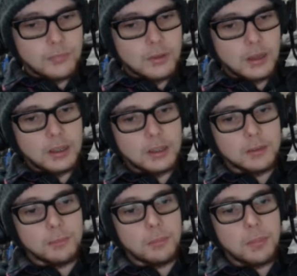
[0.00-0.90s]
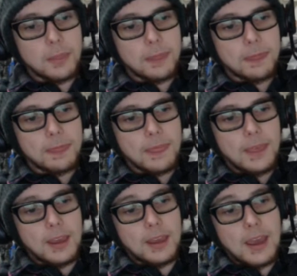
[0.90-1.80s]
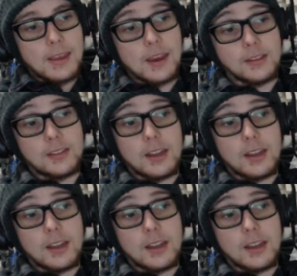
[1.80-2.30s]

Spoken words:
um, at